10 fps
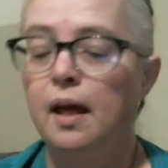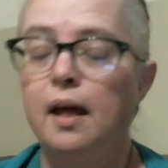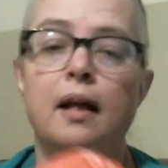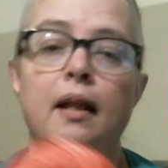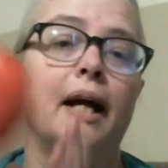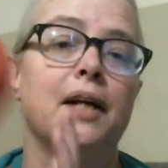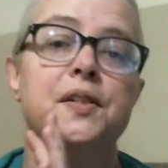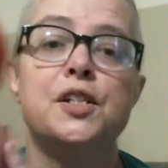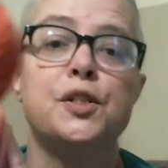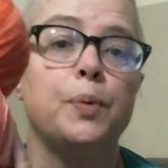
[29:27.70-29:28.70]
I
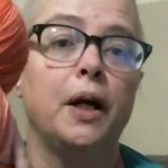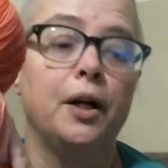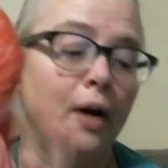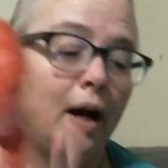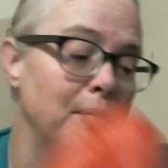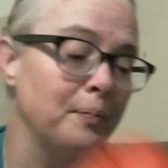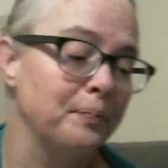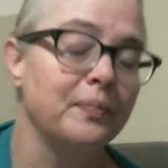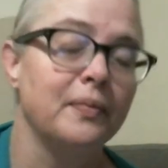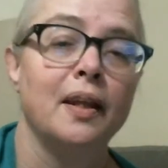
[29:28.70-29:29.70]
said, just playing around.
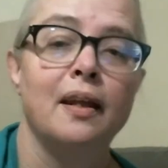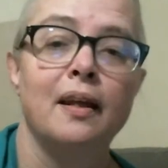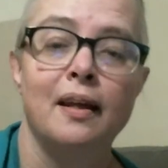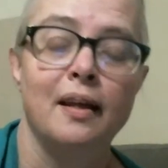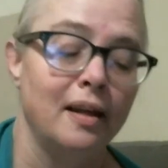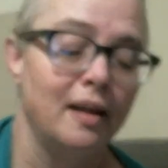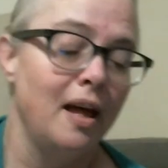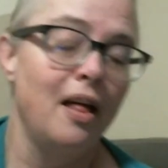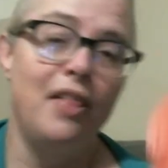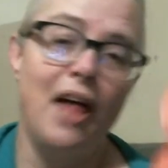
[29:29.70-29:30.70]

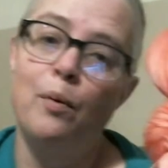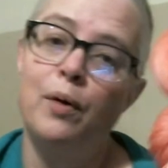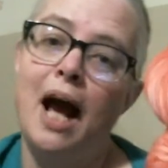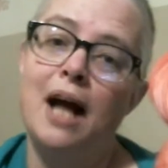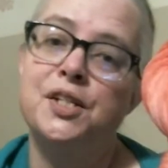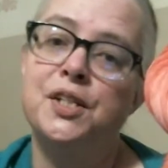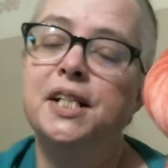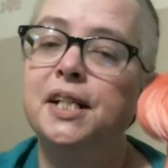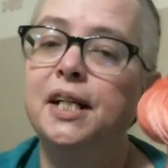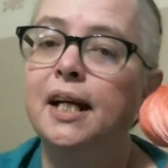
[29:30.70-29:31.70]
That one I actually
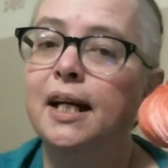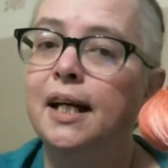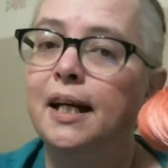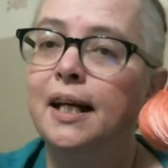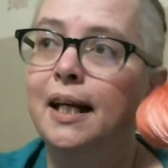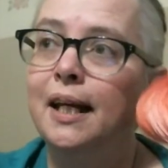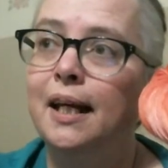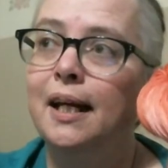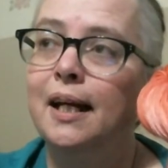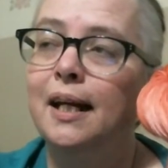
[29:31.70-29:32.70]
did
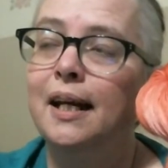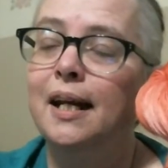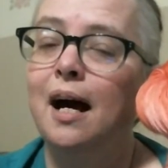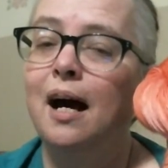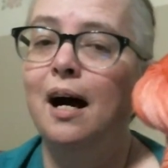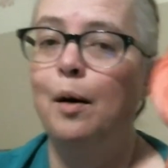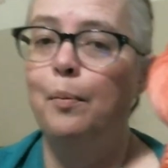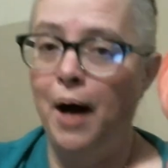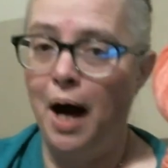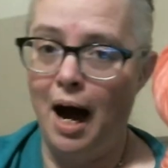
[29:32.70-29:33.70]
in a
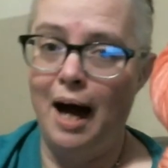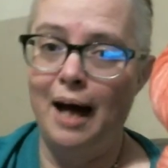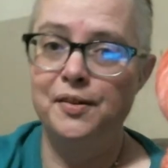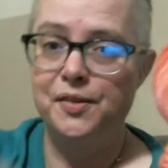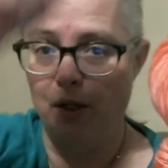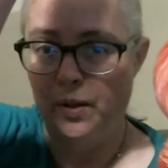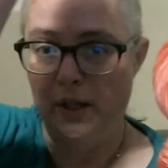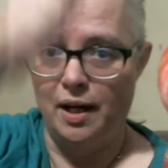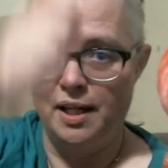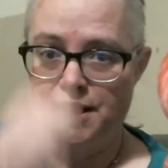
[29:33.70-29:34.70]
pot. So, you
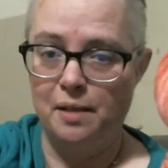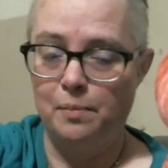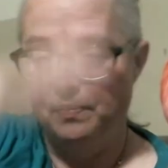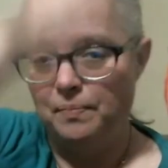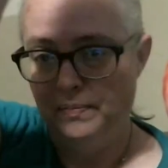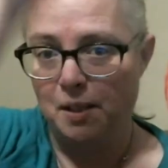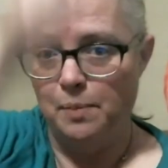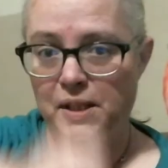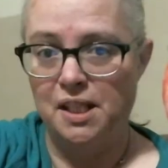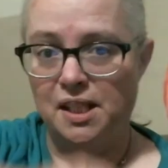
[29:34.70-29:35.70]
know, I dipped
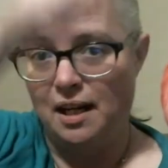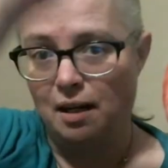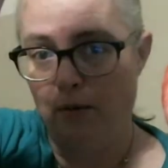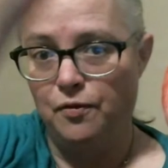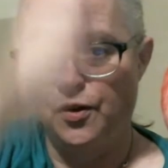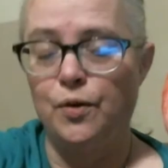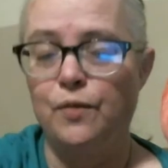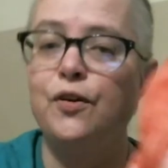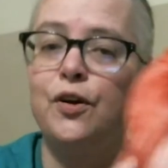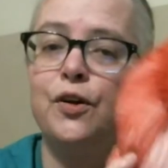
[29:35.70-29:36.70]
it down further
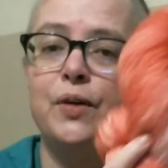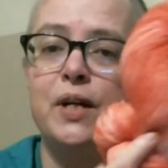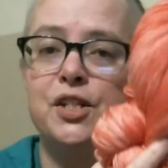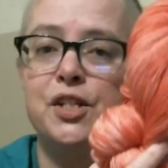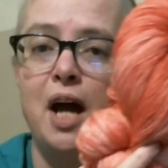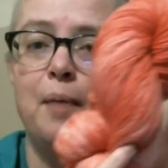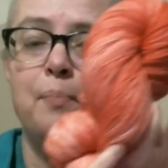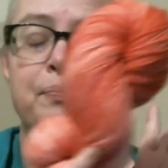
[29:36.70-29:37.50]
and further each time.